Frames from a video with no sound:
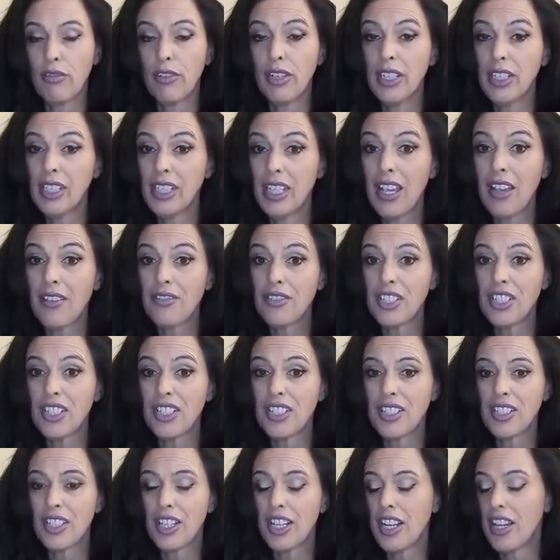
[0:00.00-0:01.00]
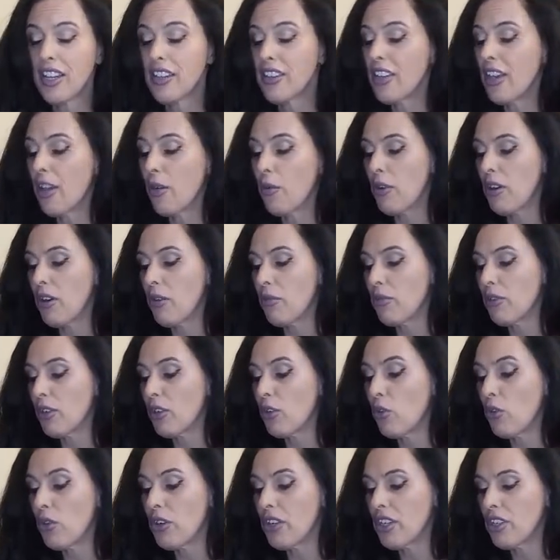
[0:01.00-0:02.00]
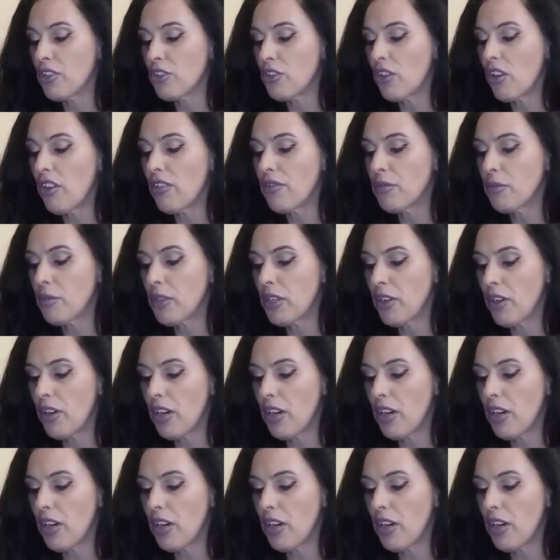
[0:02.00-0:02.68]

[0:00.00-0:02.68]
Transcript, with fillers: Really have to disconnect that when I'm recording, it drives me